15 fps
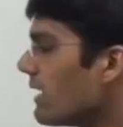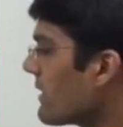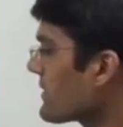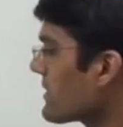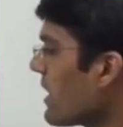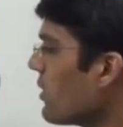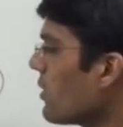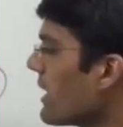Let
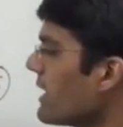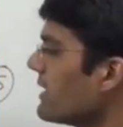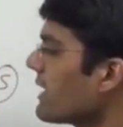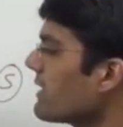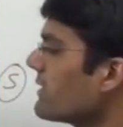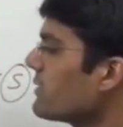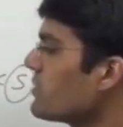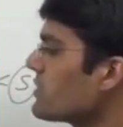us now look at
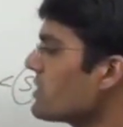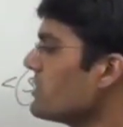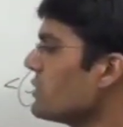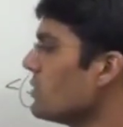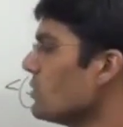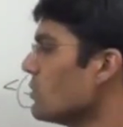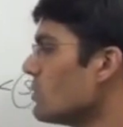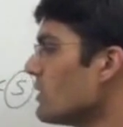the
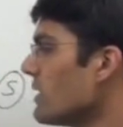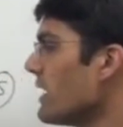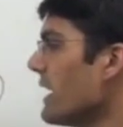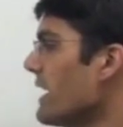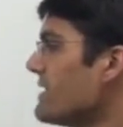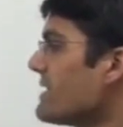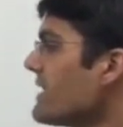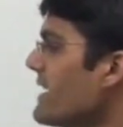conclusion 2.
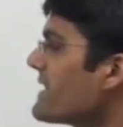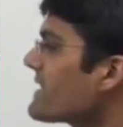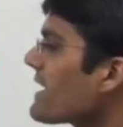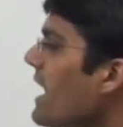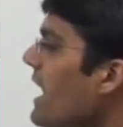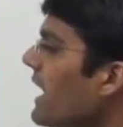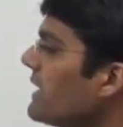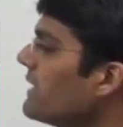It
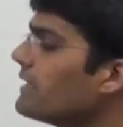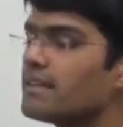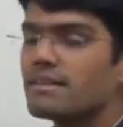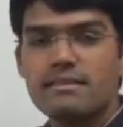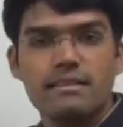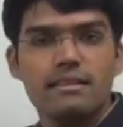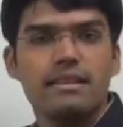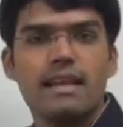says I
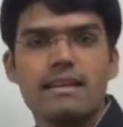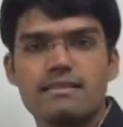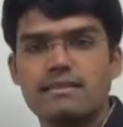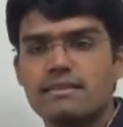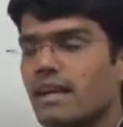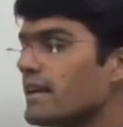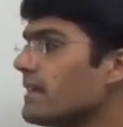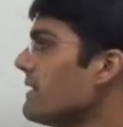is
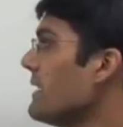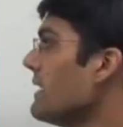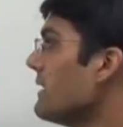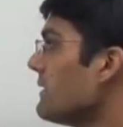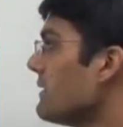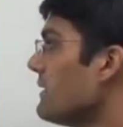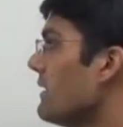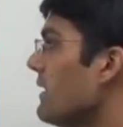less than
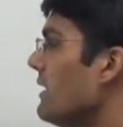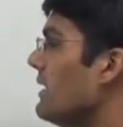D.